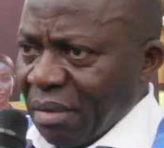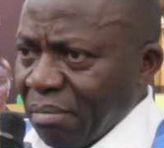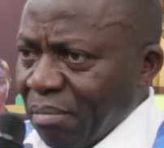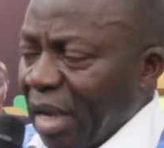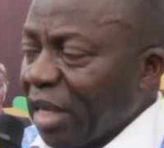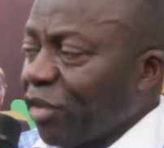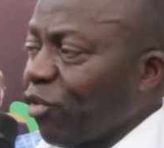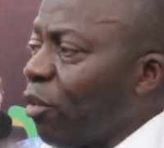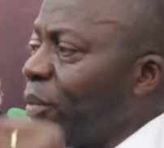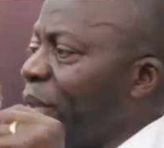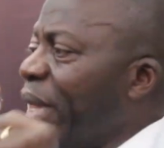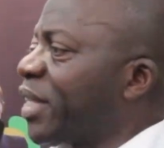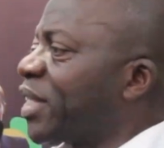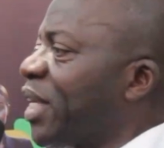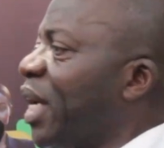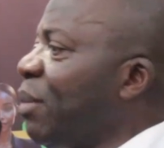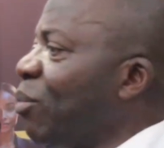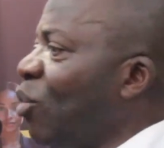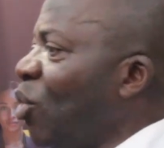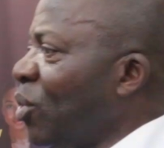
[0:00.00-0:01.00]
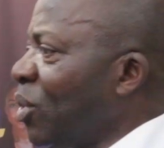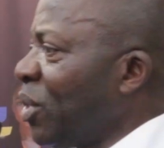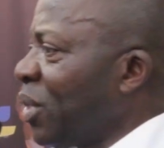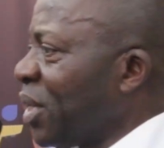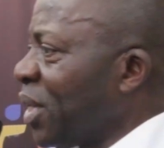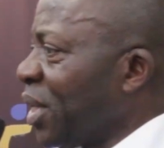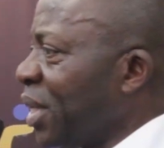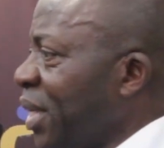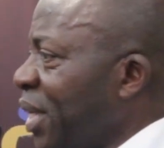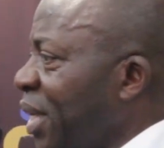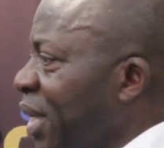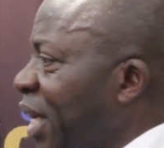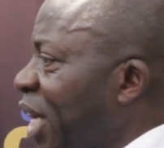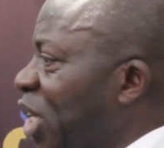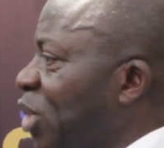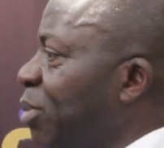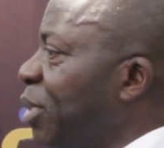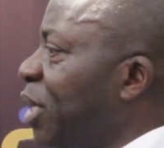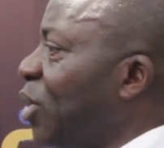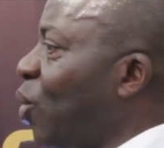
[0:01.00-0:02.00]
But from that time on, he
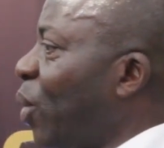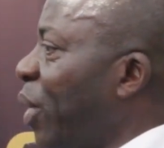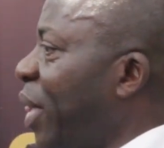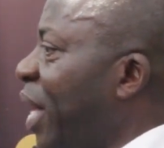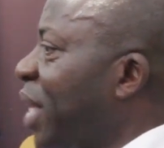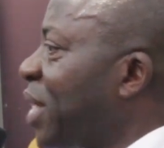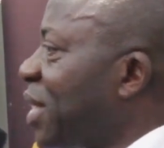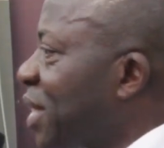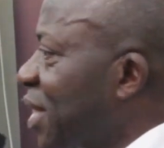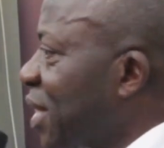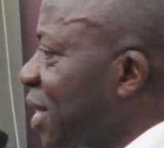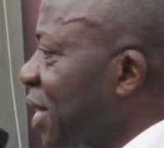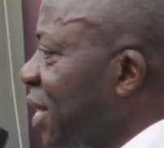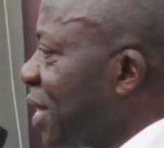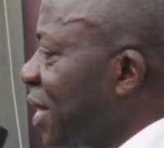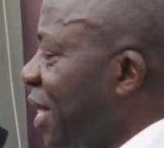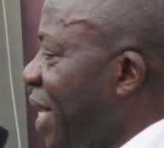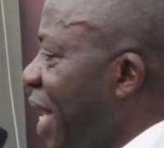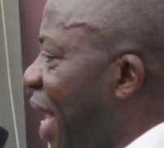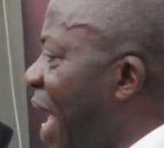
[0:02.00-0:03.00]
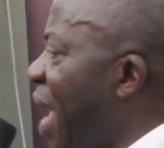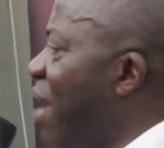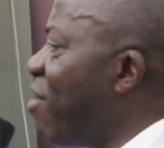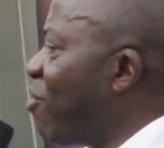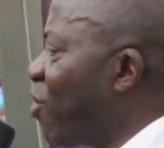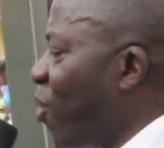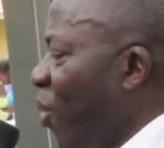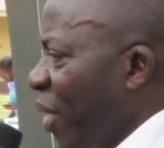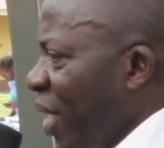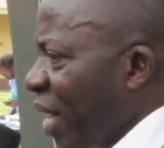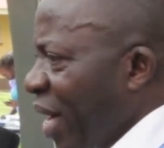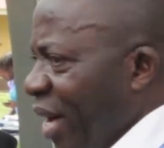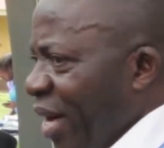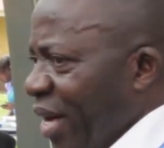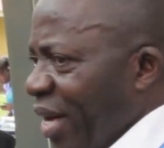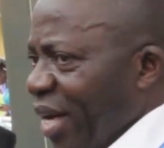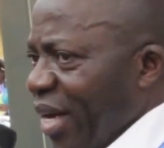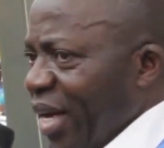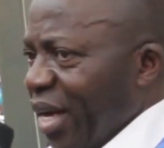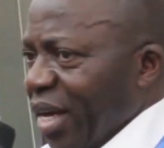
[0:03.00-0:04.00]
has been with us every year,
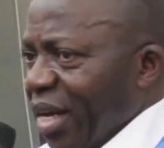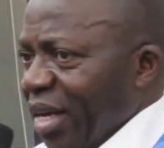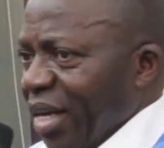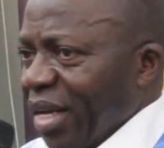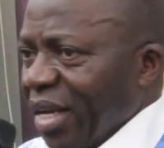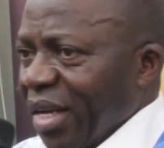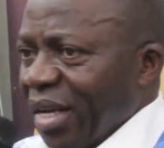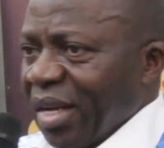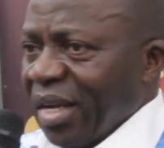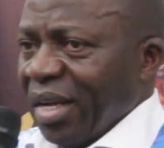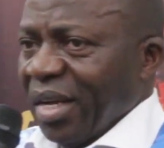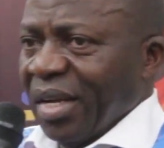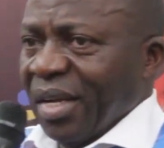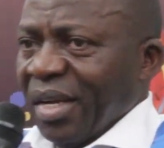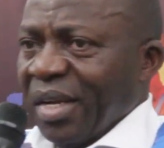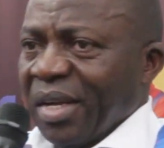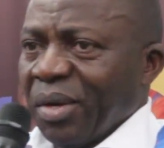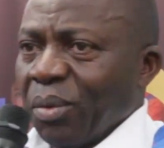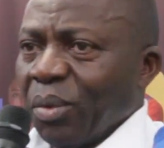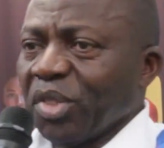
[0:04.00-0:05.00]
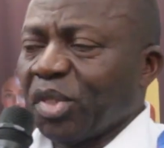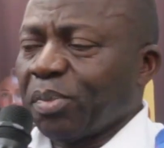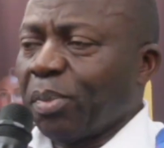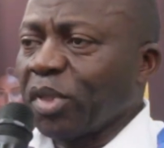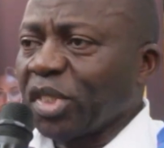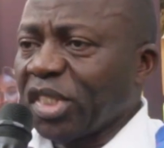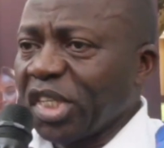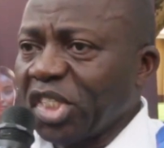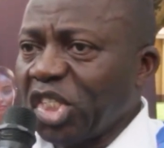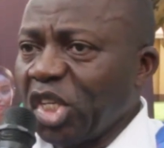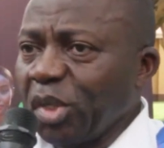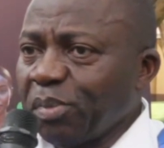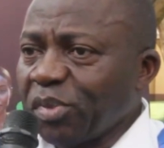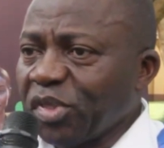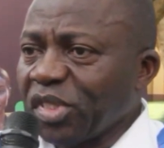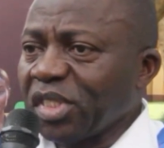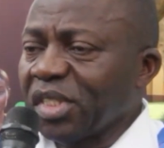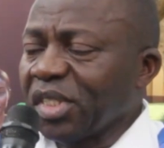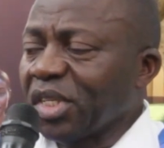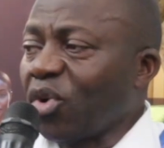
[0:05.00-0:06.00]
with
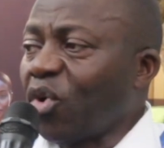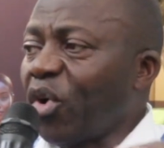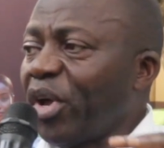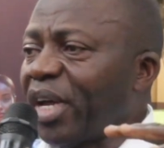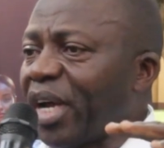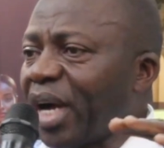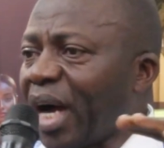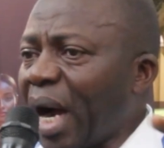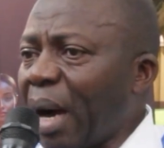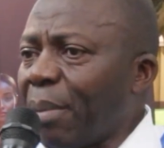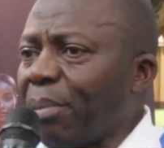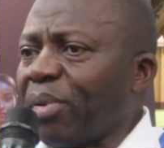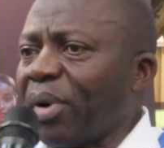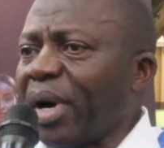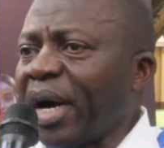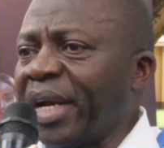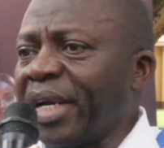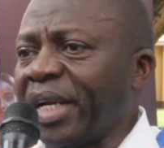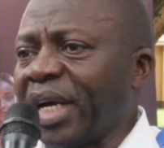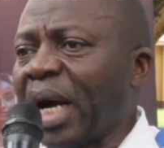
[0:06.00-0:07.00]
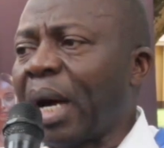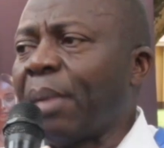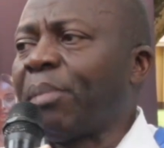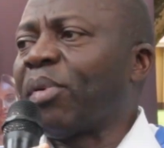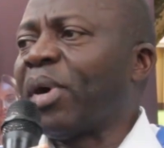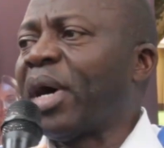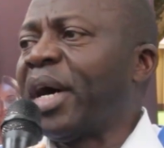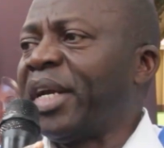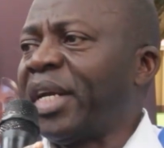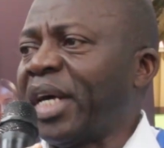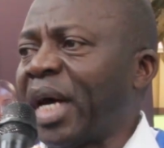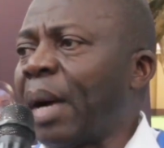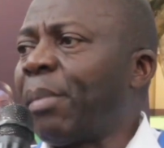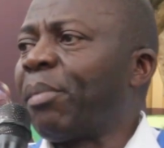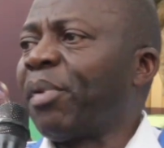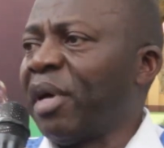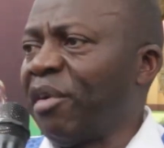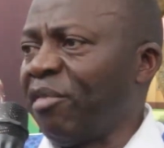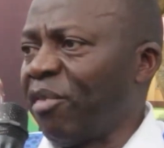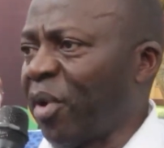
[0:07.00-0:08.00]
sponsorships going up and up and up
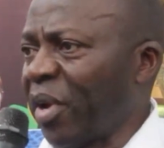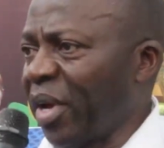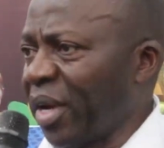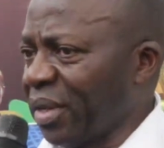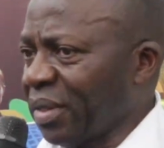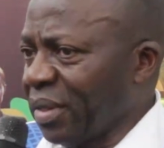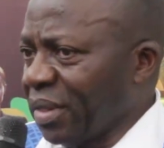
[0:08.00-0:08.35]
every year.